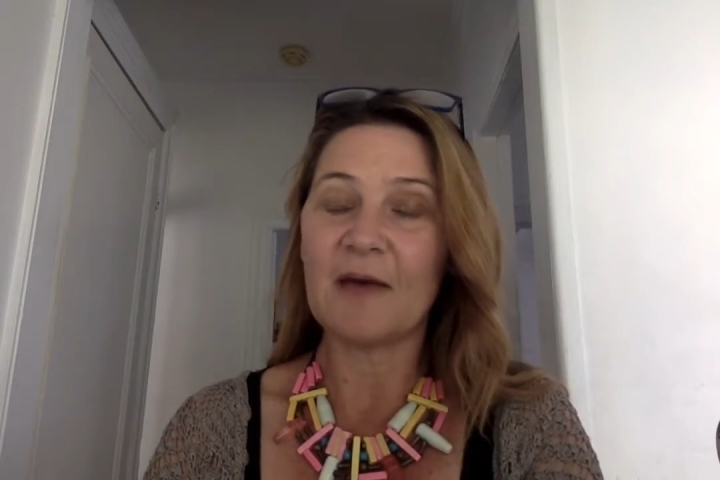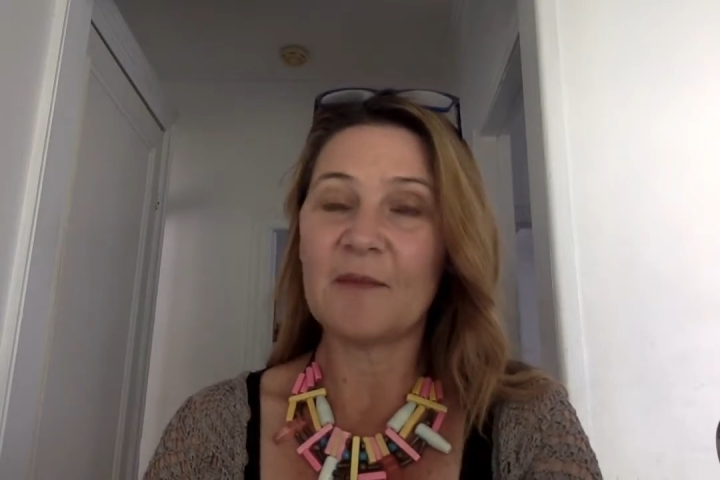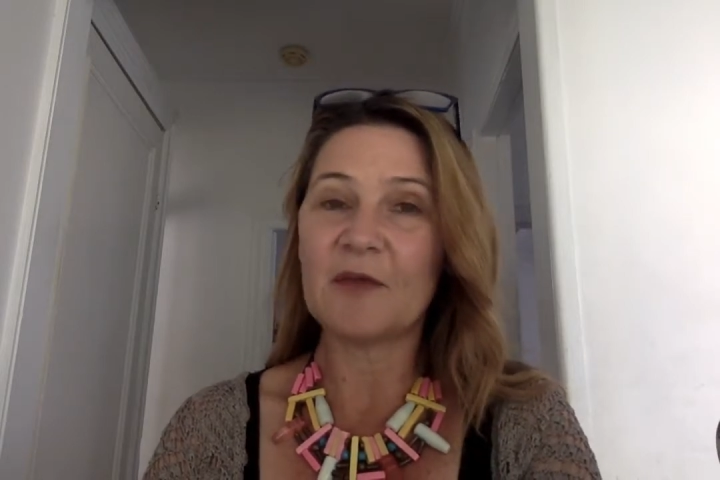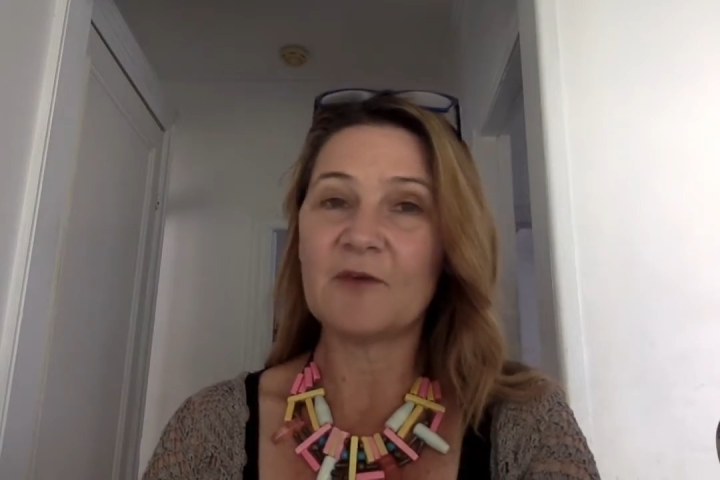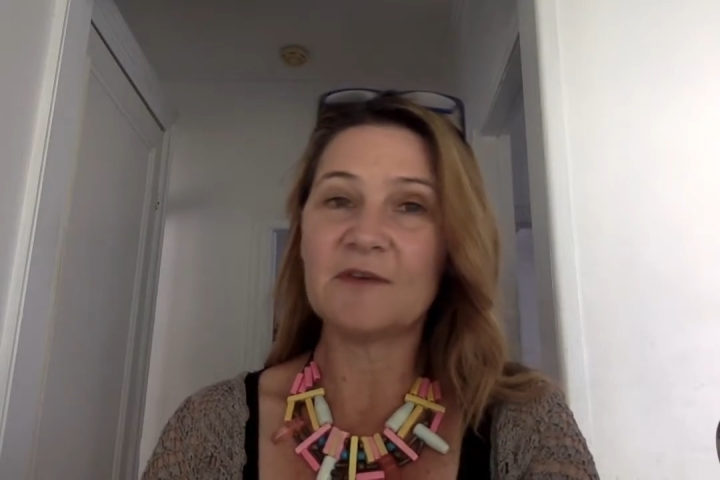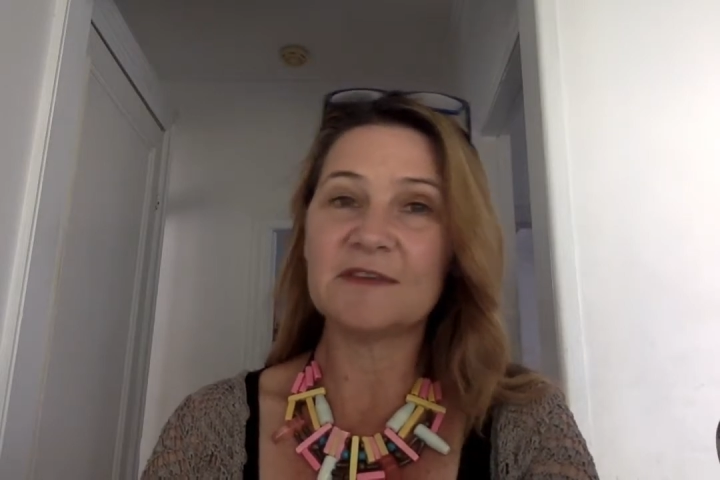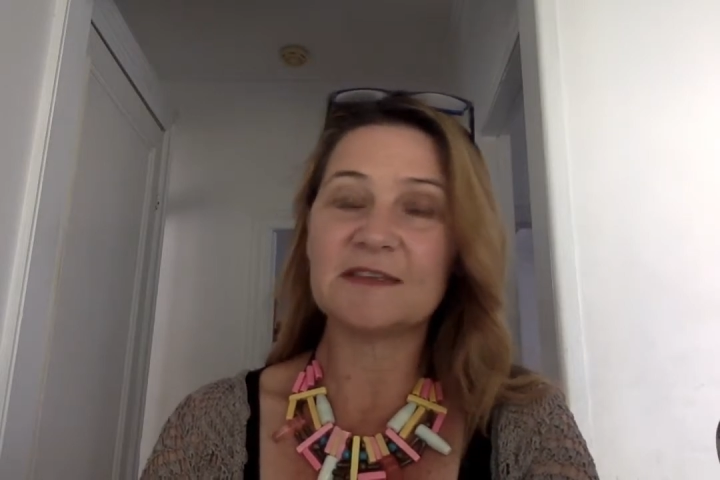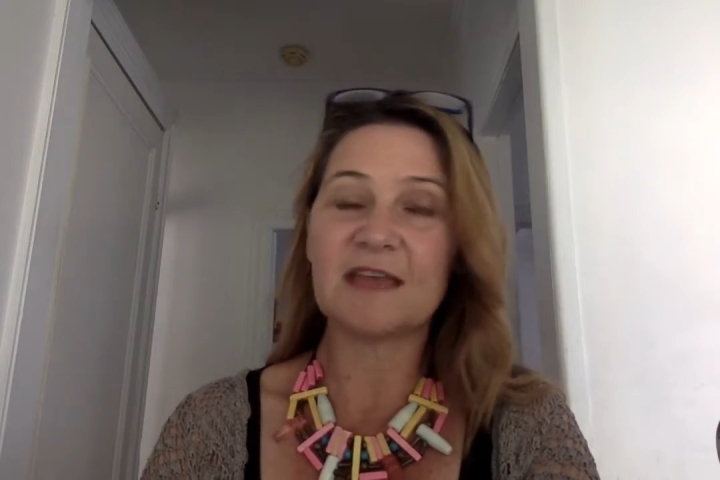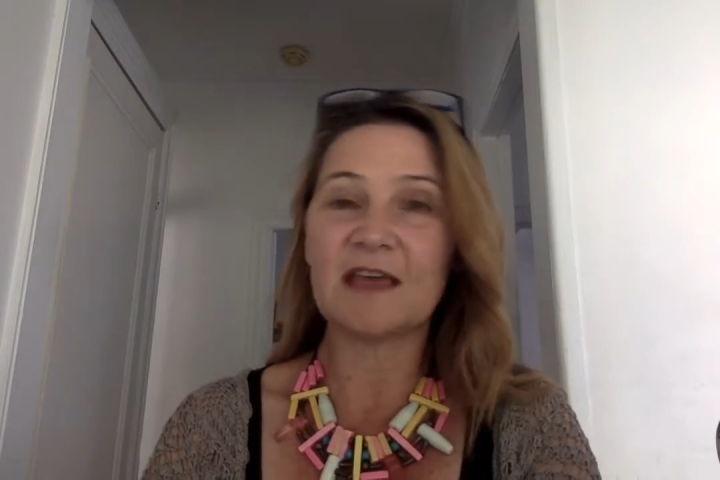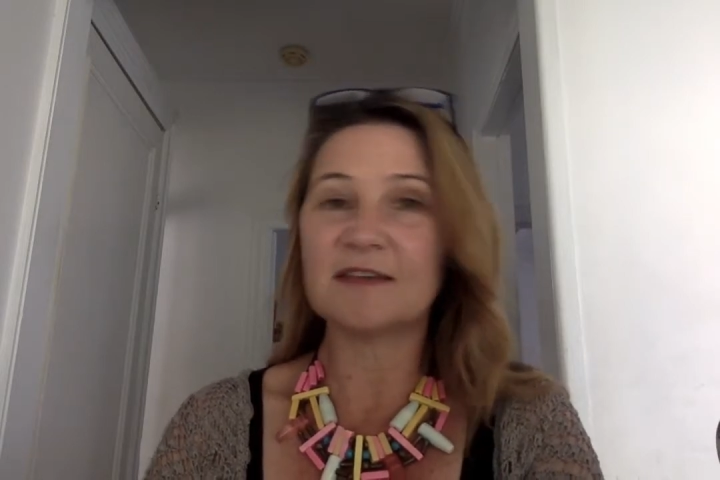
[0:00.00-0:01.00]

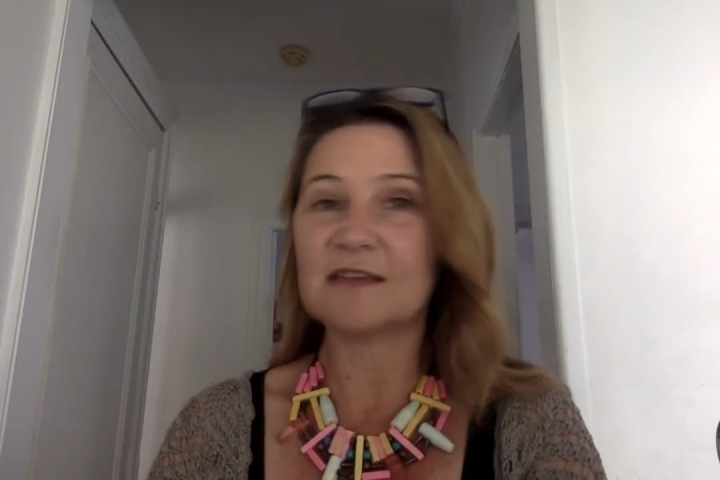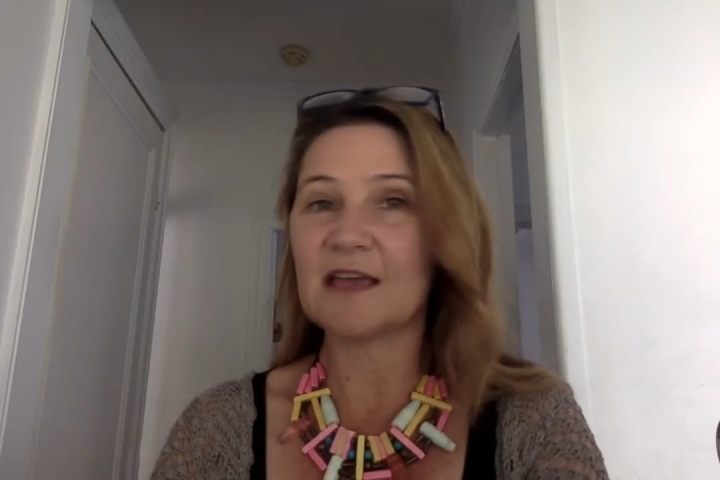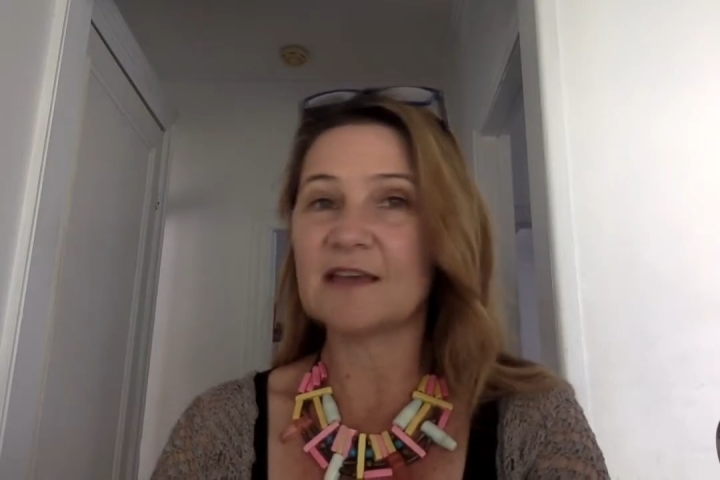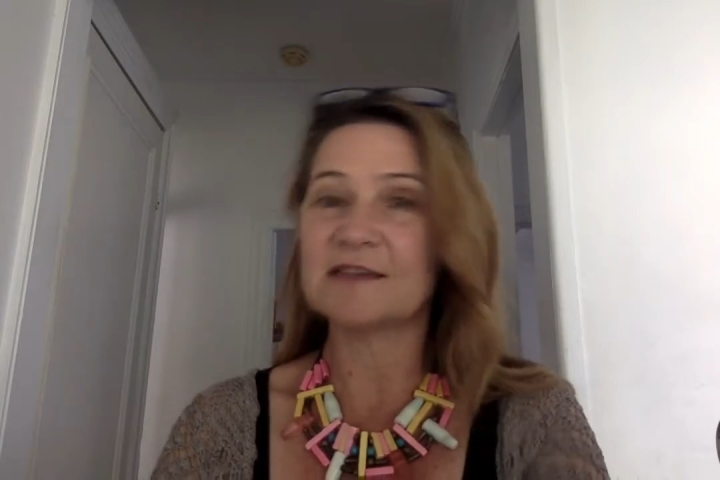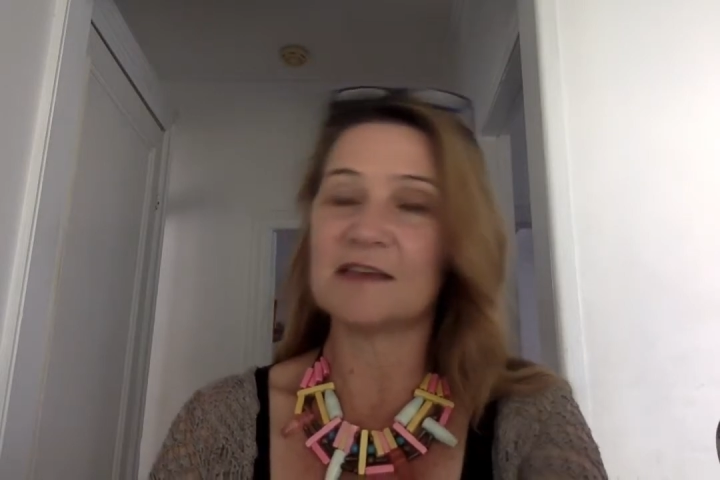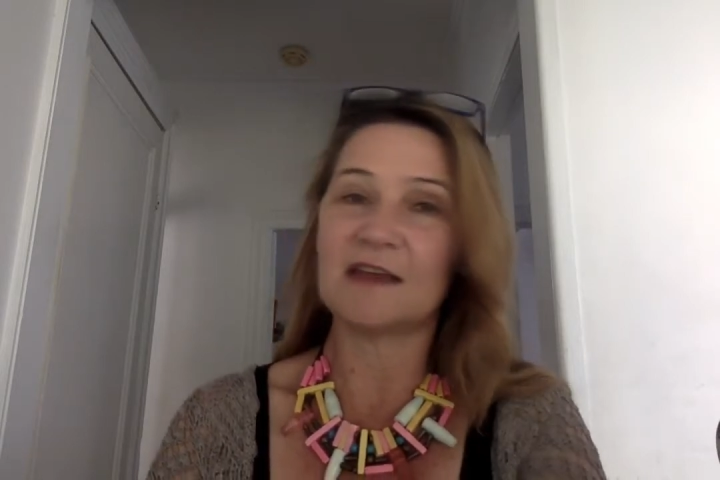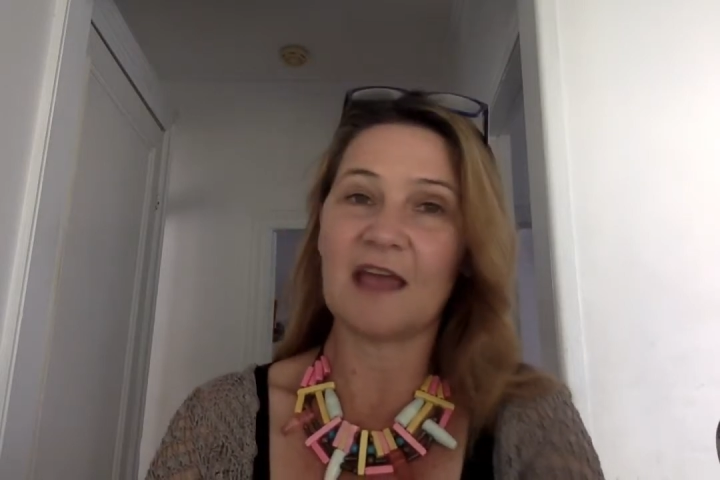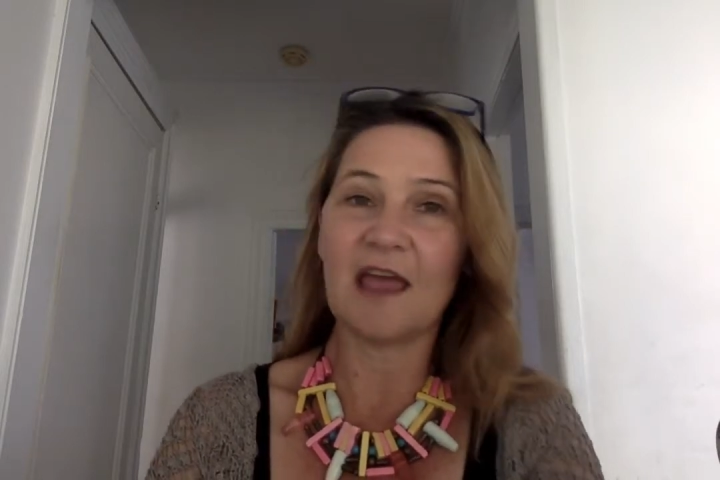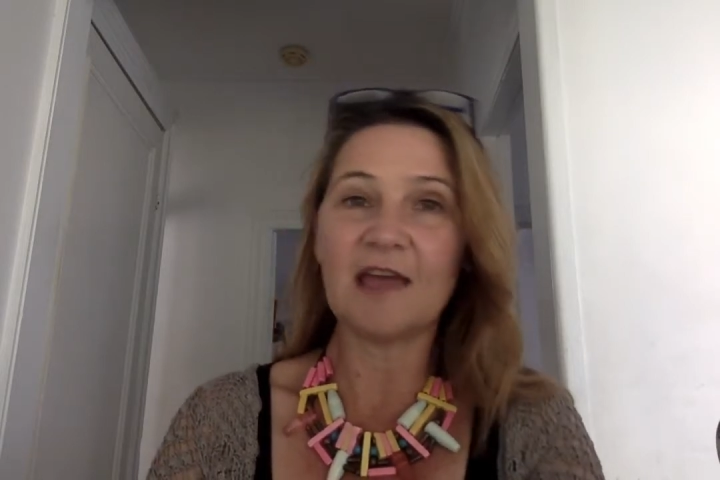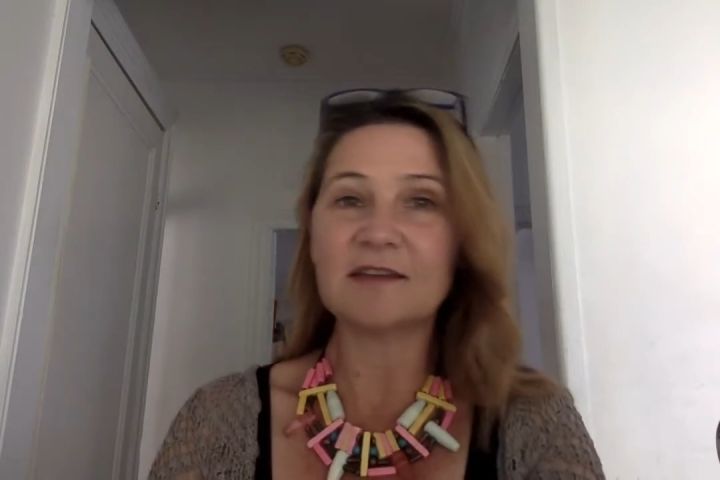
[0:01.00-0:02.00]
because X, and
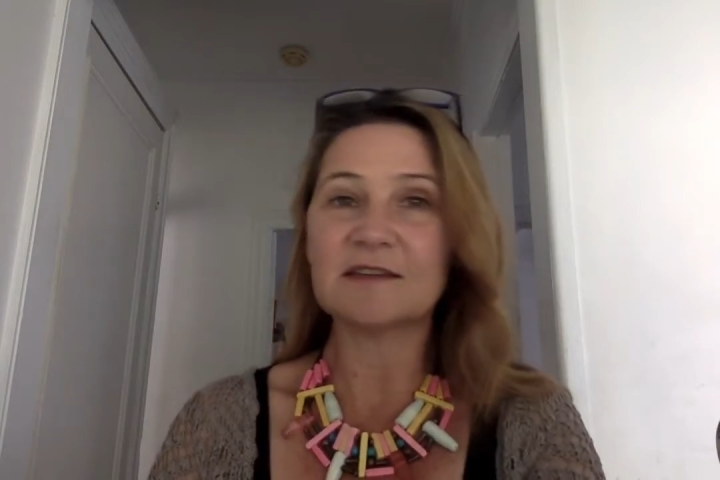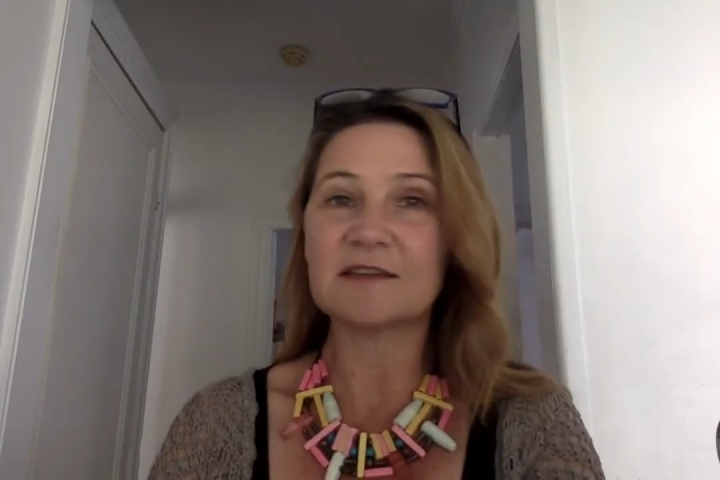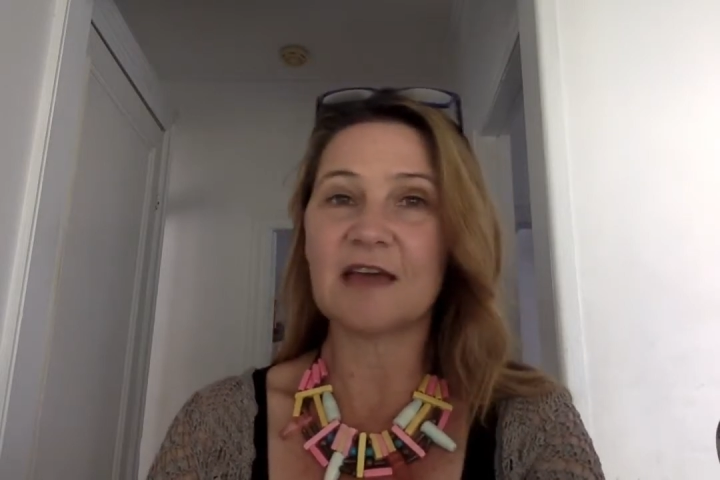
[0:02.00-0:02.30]
X